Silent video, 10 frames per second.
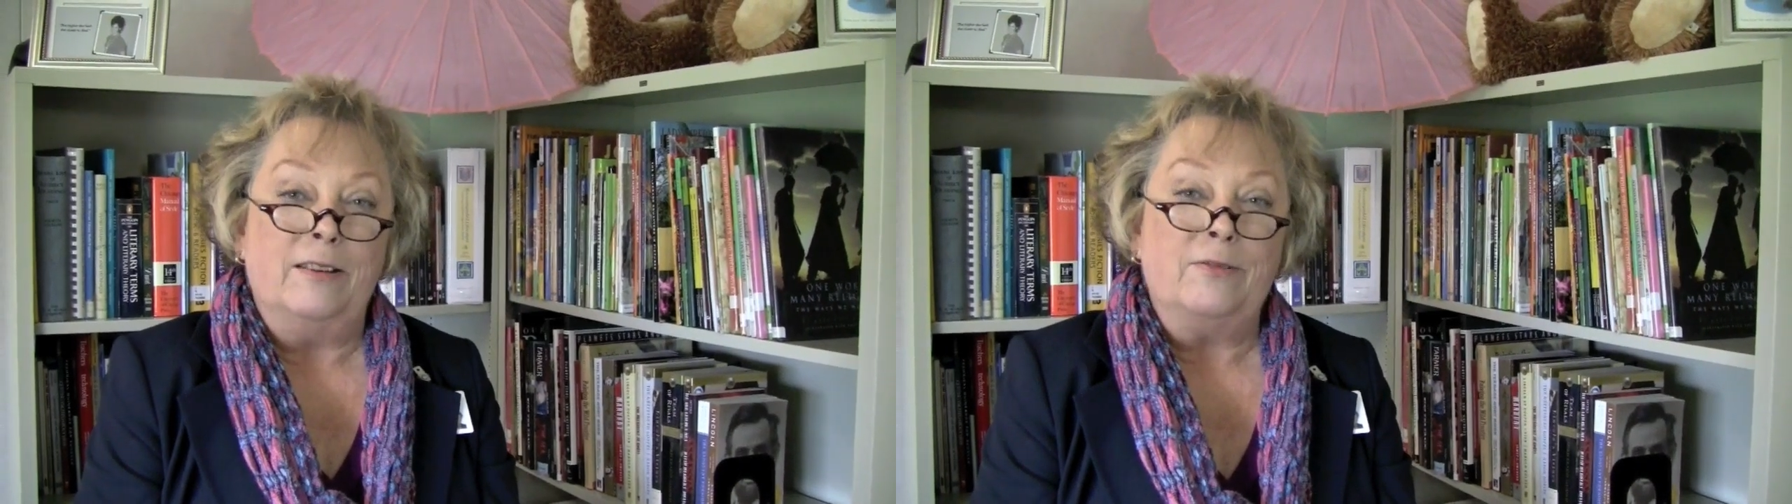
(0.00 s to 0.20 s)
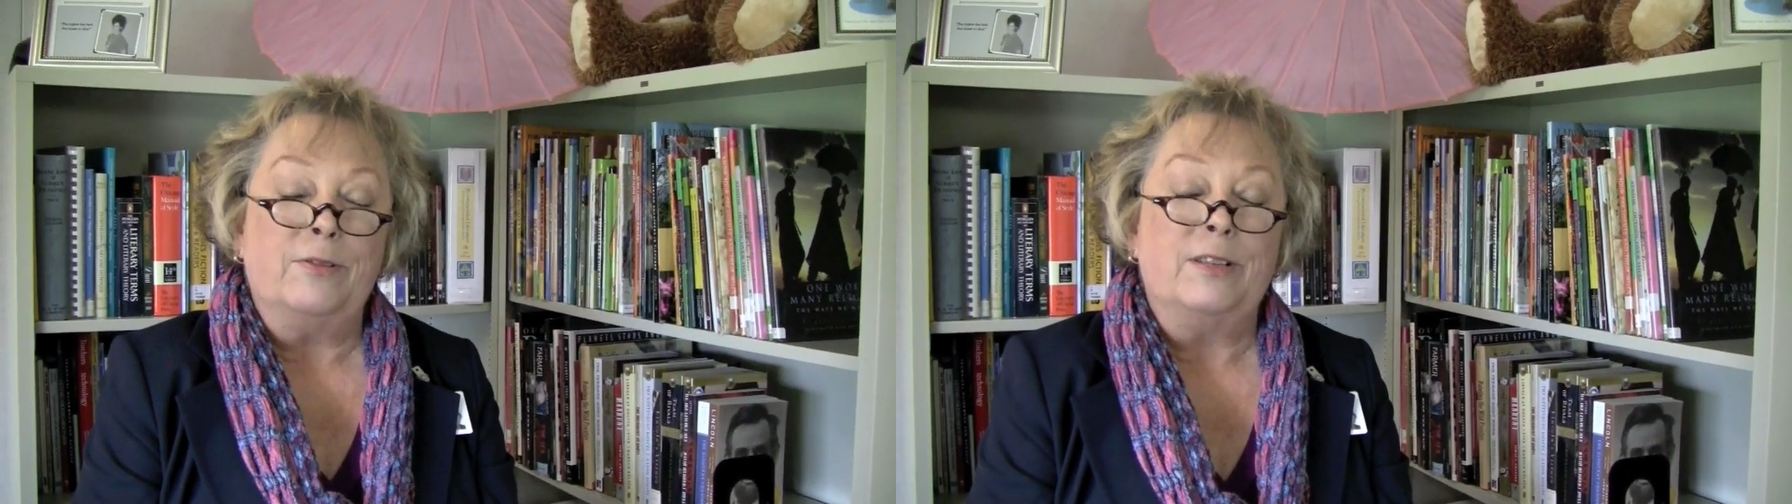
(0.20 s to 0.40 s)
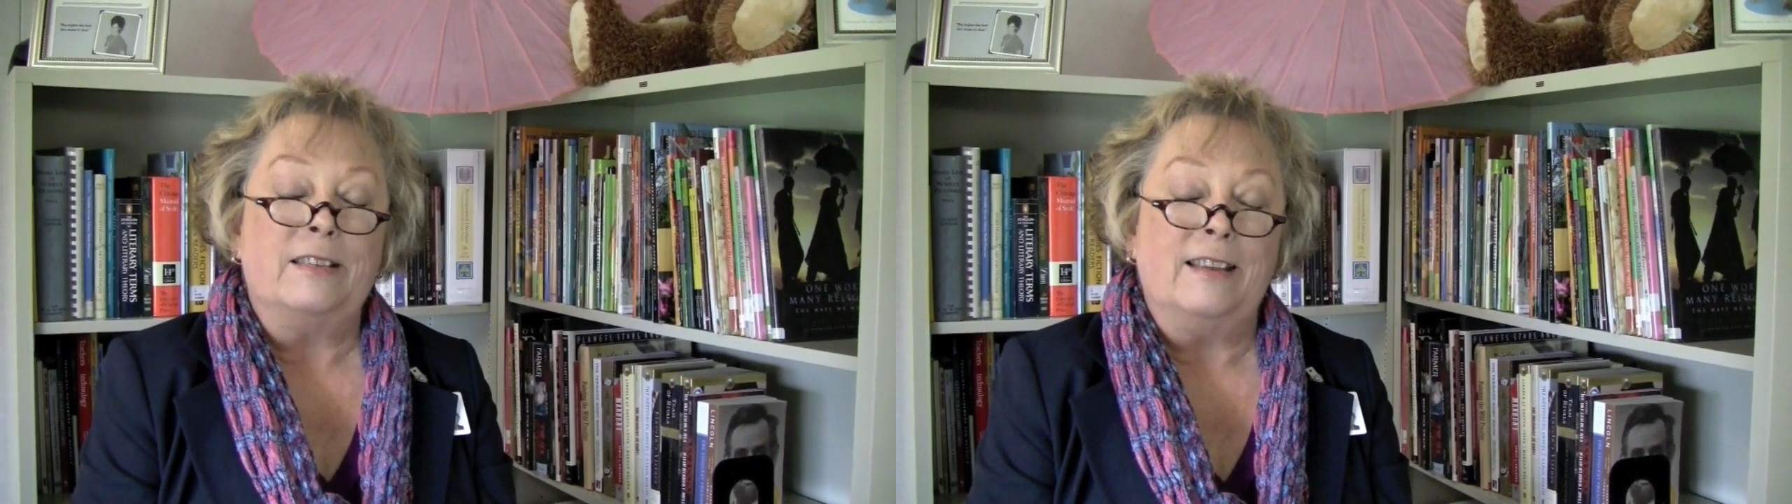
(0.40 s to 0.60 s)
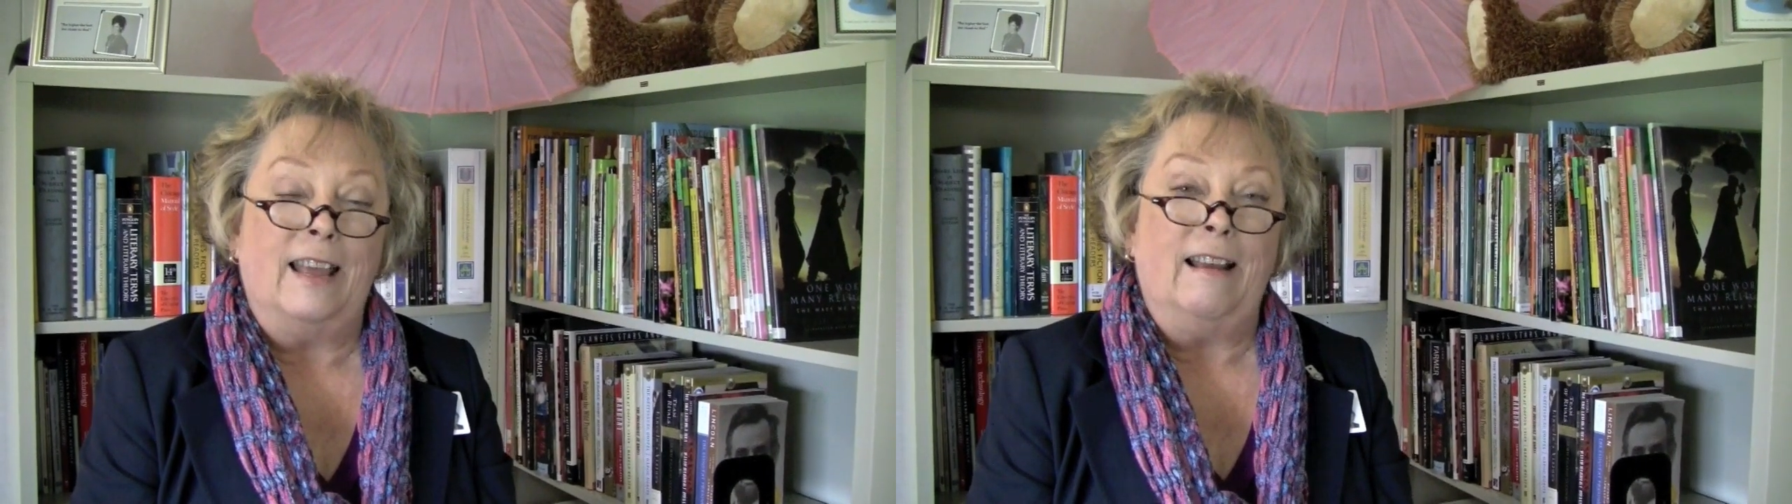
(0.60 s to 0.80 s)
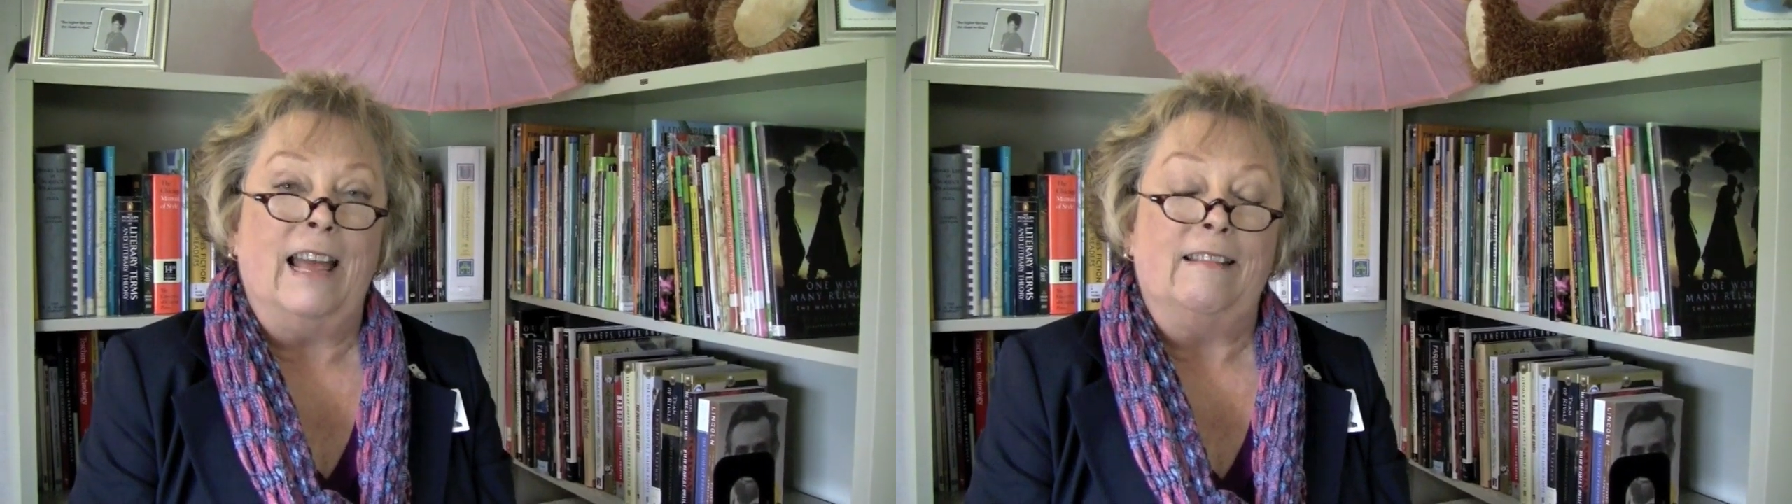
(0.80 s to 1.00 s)

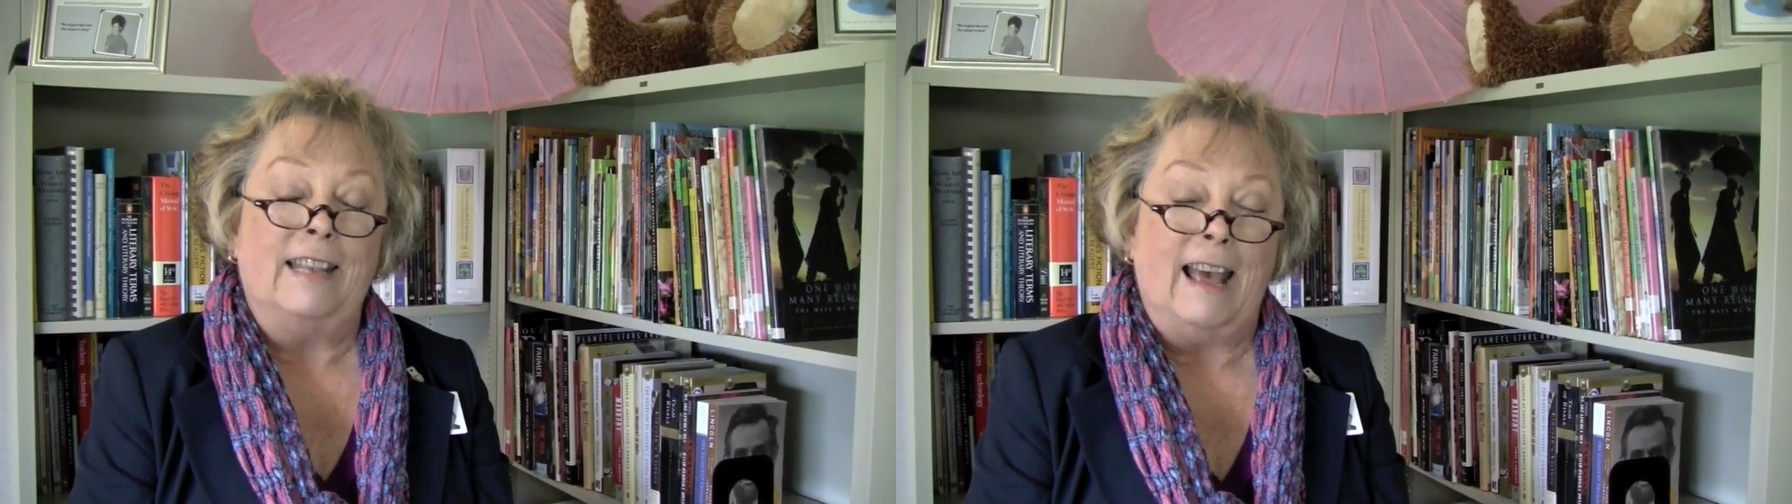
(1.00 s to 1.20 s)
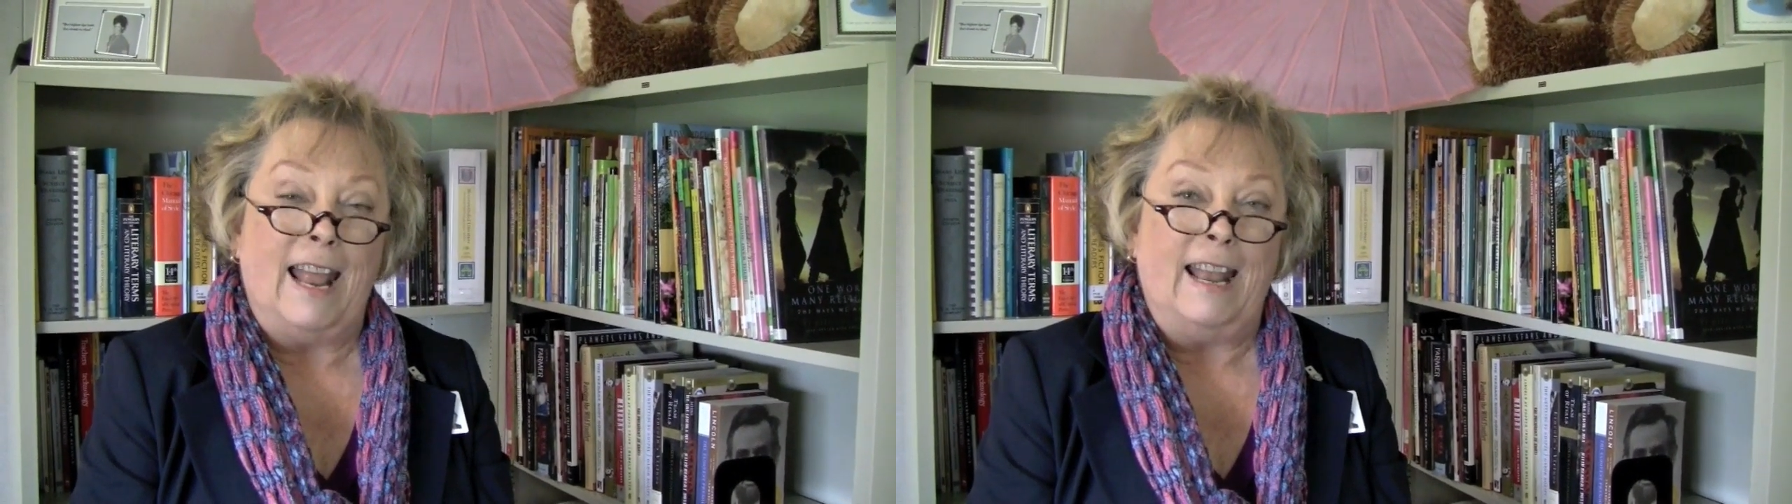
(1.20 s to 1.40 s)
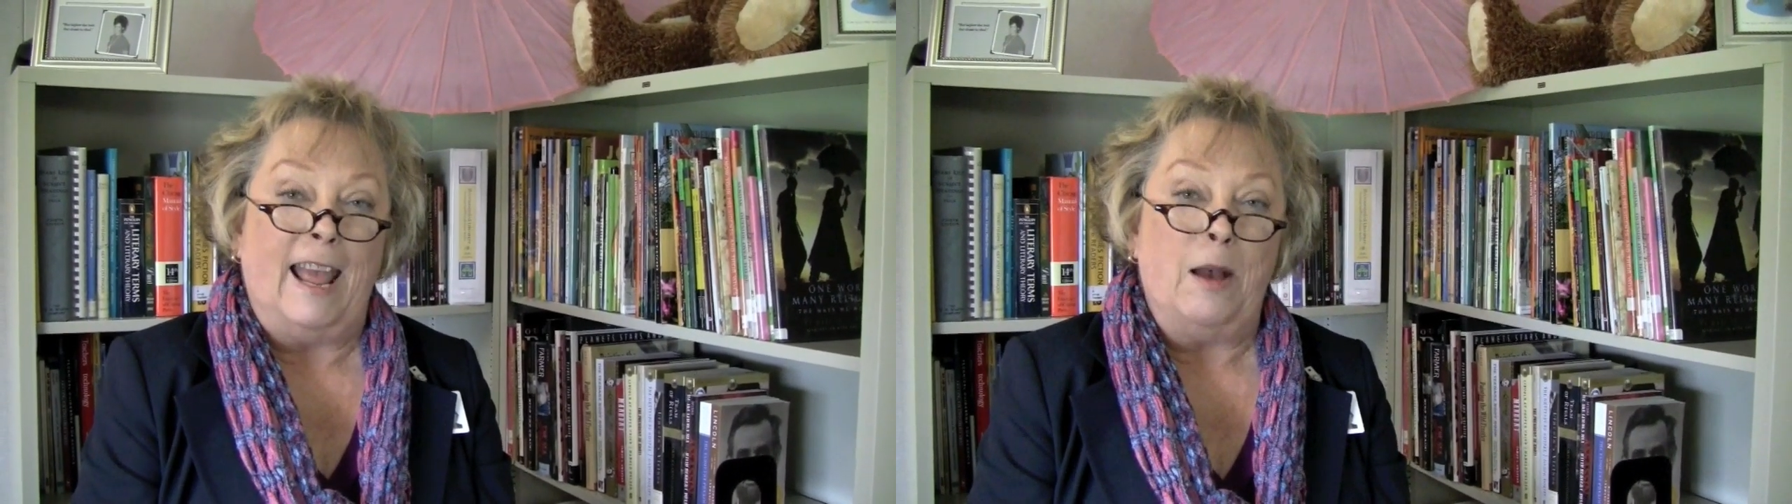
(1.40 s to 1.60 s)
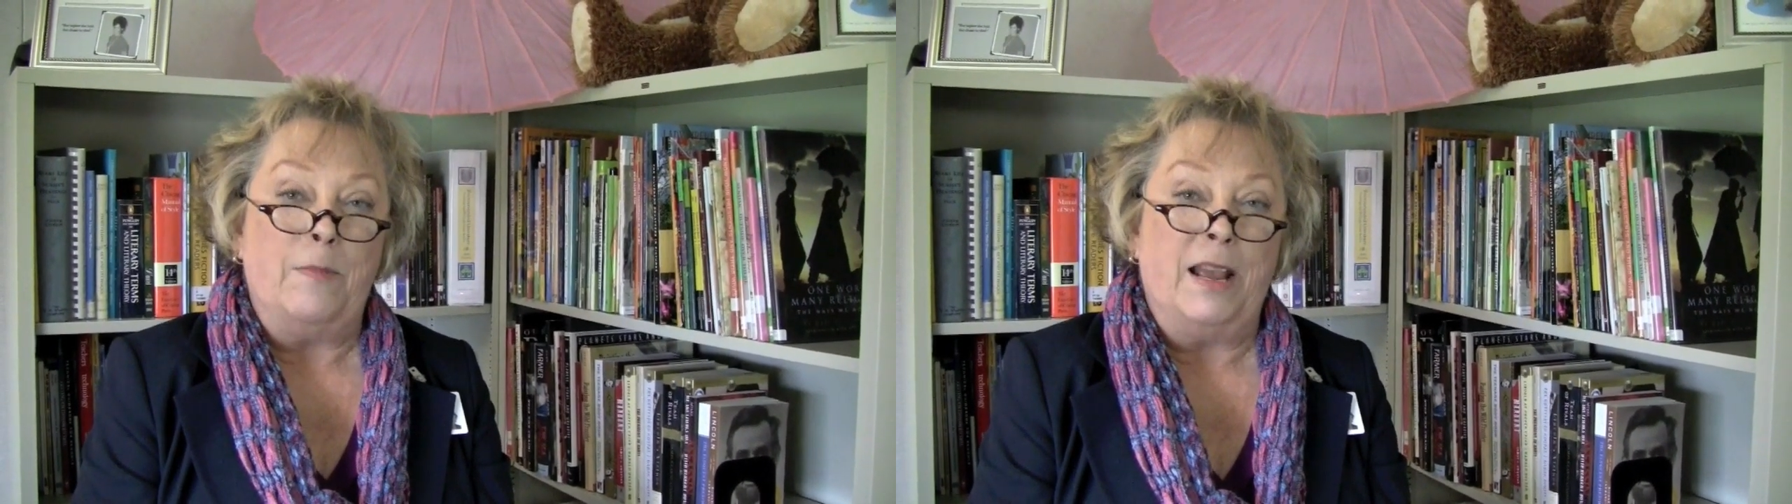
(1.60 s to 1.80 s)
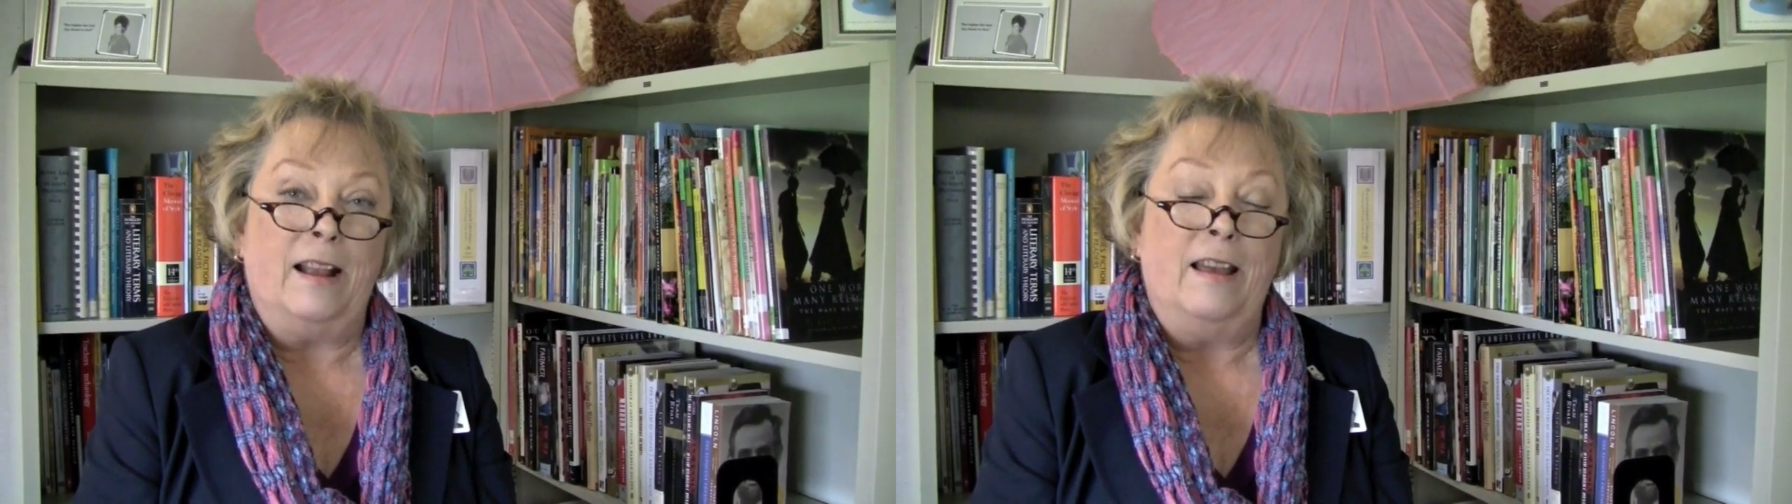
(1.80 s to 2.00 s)
interesting and
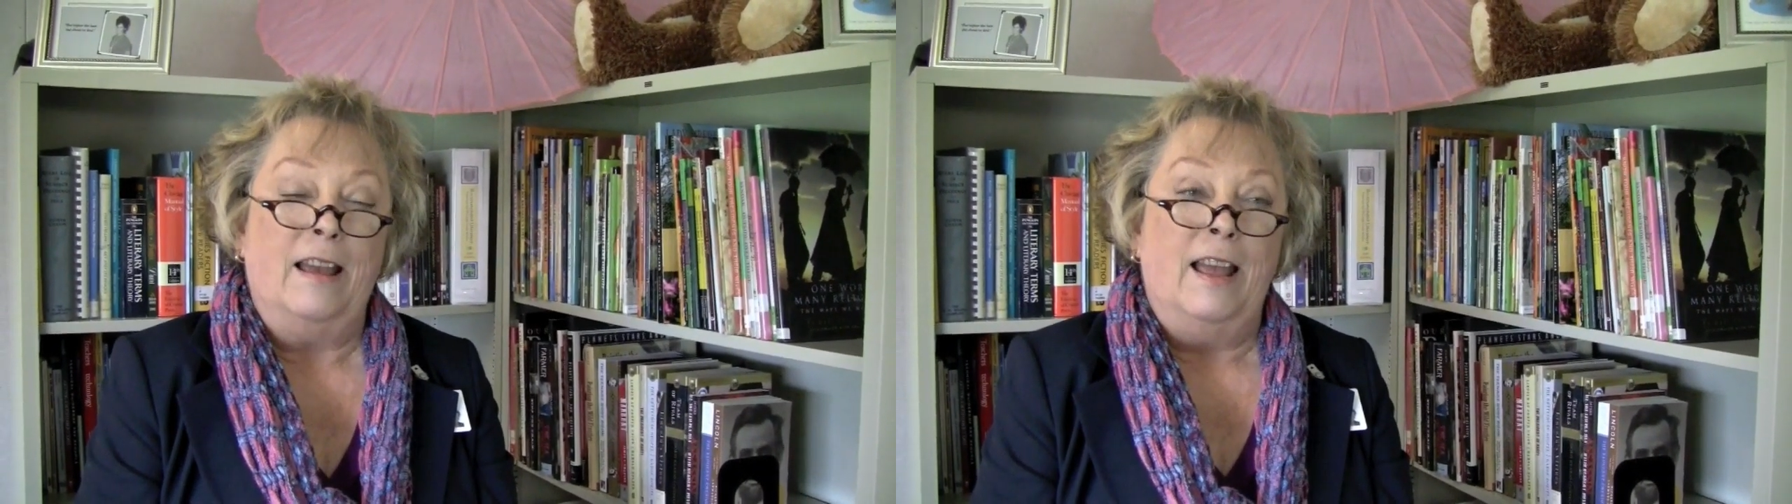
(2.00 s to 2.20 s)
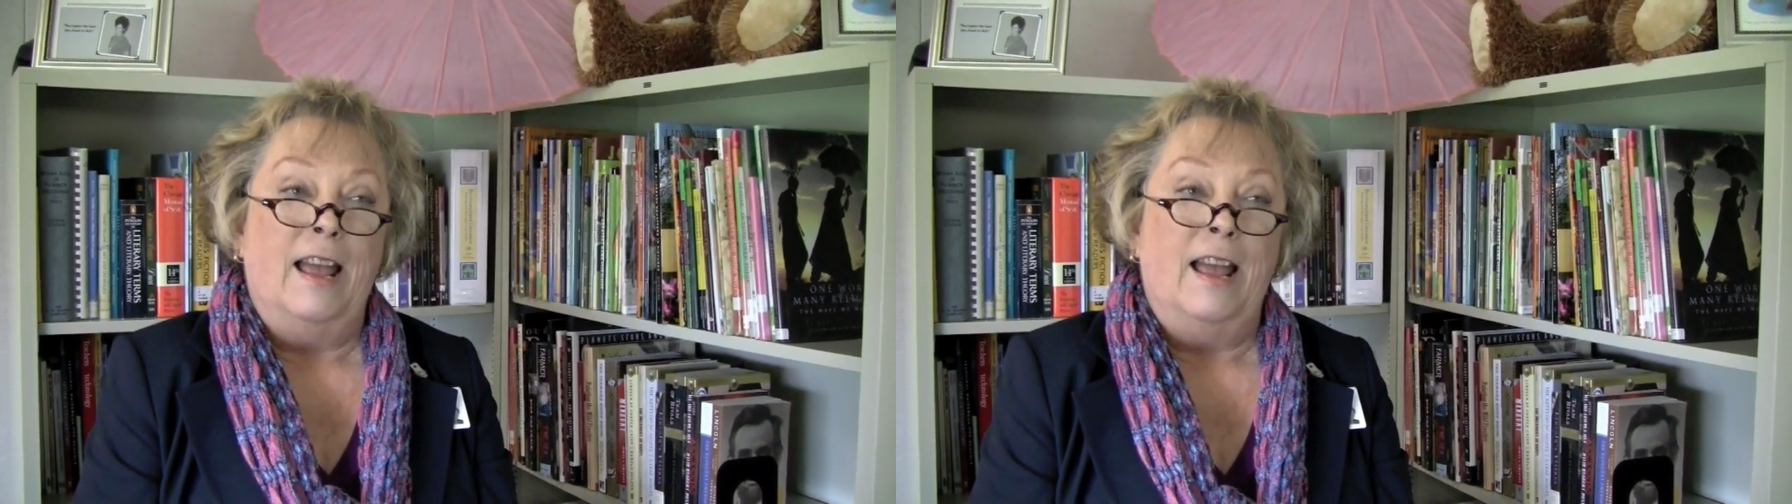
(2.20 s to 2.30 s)
dynamic